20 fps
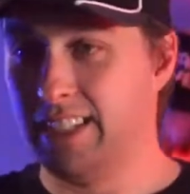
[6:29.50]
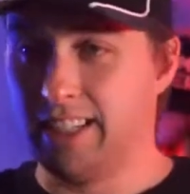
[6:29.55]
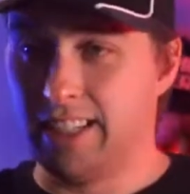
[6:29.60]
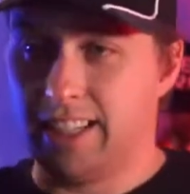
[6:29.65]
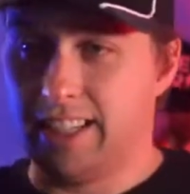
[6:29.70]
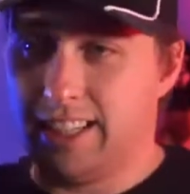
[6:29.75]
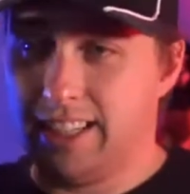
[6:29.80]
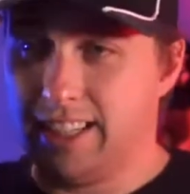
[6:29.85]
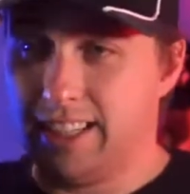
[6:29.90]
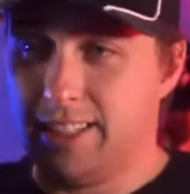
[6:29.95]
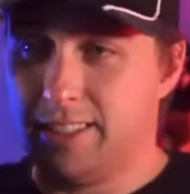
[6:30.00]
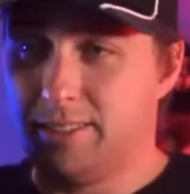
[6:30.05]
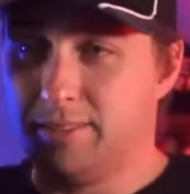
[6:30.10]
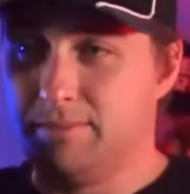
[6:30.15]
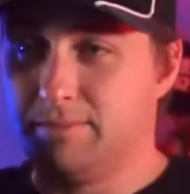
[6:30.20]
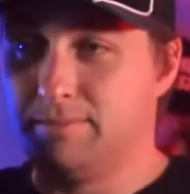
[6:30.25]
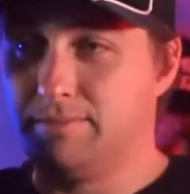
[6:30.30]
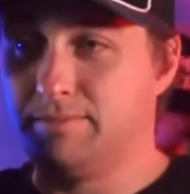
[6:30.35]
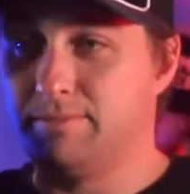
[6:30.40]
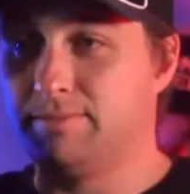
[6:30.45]

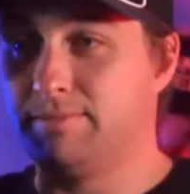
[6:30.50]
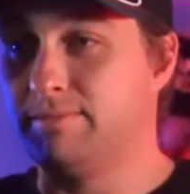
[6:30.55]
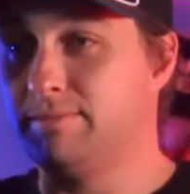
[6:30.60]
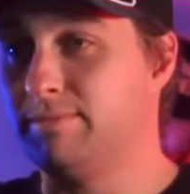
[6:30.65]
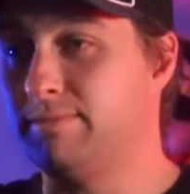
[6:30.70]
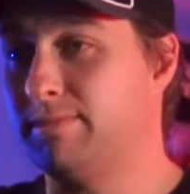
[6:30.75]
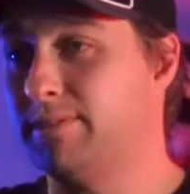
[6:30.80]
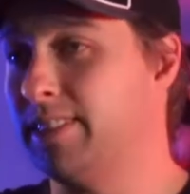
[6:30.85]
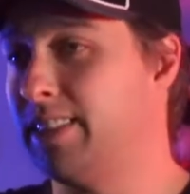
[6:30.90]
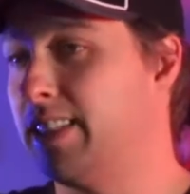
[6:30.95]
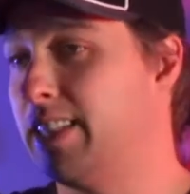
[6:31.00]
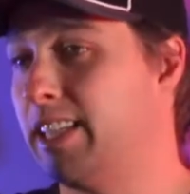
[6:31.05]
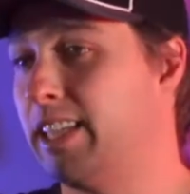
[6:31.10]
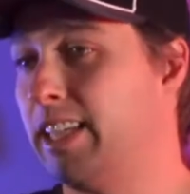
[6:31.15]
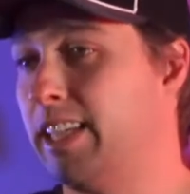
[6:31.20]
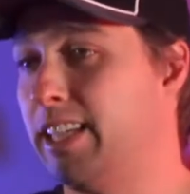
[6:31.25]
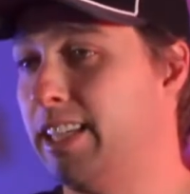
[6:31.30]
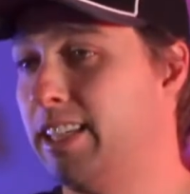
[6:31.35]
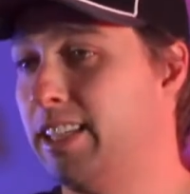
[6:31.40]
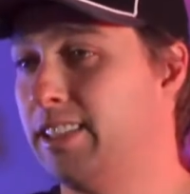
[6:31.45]

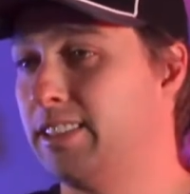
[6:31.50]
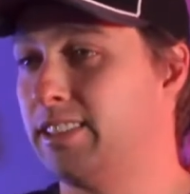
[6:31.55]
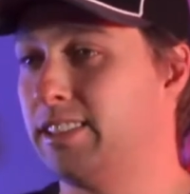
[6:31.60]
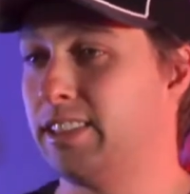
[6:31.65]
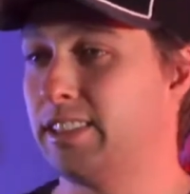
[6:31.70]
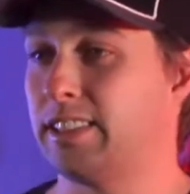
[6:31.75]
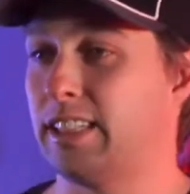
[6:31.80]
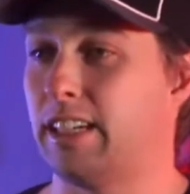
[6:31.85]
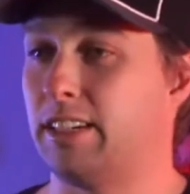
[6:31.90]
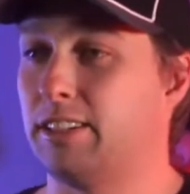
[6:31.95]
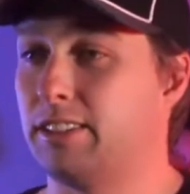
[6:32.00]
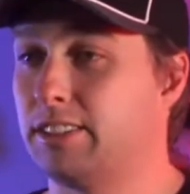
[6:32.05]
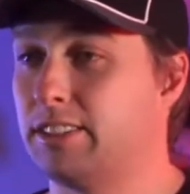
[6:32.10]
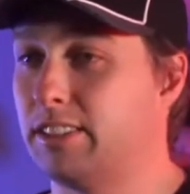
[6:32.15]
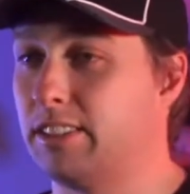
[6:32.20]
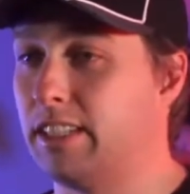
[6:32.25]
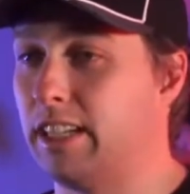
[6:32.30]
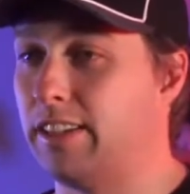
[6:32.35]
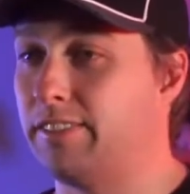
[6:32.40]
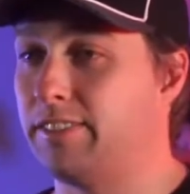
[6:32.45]
In 6 hours,
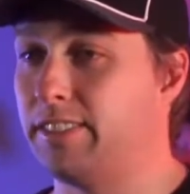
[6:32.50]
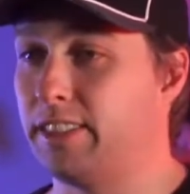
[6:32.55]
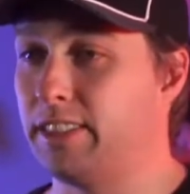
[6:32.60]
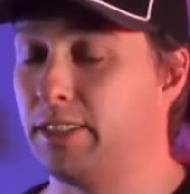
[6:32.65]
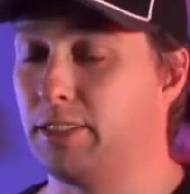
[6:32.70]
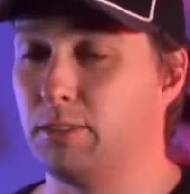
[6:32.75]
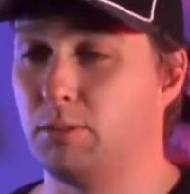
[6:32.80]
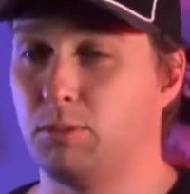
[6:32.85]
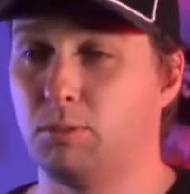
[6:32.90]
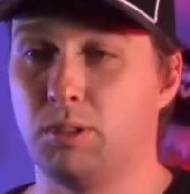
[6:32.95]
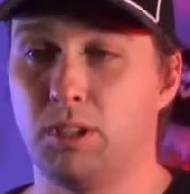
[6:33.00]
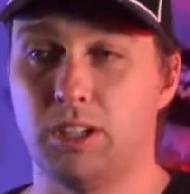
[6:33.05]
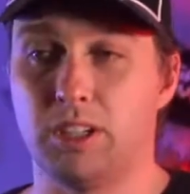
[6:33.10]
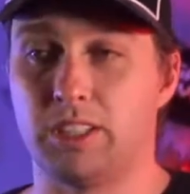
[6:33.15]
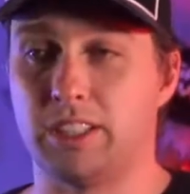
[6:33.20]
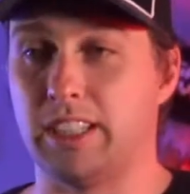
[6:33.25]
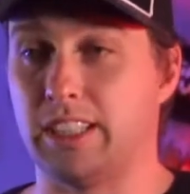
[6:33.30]
I'll have to go to work.